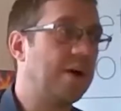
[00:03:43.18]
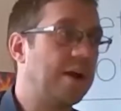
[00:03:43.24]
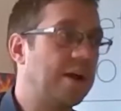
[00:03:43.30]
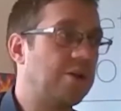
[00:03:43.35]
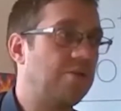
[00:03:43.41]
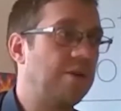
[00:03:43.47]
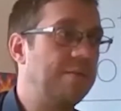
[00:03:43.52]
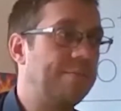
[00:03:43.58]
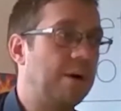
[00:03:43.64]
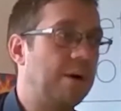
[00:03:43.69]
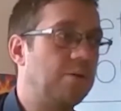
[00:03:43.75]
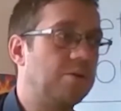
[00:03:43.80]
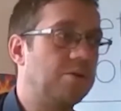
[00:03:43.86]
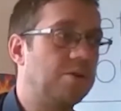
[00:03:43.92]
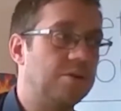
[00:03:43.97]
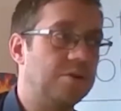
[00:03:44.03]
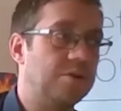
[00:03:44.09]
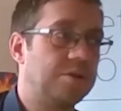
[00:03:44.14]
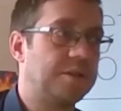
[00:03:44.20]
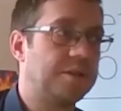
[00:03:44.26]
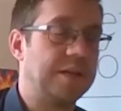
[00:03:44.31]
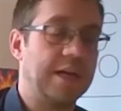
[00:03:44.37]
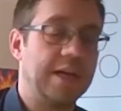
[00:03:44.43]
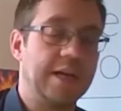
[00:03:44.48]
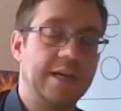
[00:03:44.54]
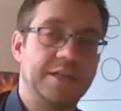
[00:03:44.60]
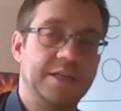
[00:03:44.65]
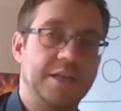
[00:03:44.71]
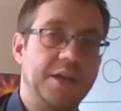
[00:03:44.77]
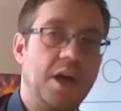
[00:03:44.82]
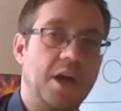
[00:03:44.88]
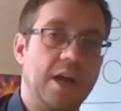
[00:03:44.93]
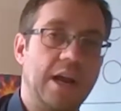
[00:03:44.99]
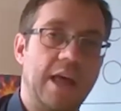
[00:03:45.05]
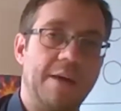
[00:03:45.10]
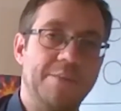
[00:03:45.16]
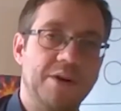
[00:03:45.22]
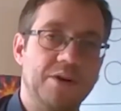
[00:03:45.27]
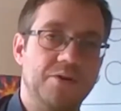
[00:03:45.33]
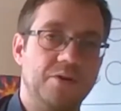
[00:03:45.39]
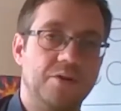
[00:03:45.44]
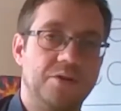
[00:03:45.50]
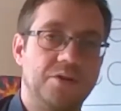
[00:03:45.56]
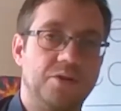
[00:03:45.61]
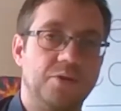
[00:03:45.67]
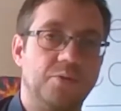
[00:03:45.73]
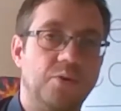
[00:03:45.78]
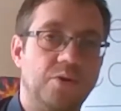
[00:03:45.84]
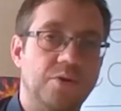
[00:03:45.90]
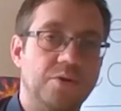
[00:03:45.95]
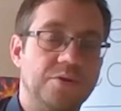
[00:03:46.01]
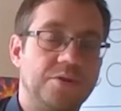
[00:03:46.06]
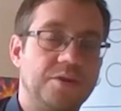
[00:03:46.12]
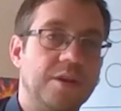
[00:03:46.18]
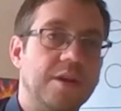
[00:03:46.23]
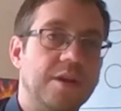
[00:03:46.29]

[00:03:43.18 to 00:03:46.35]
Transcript: our Green Belt course is an ILM endorsed award.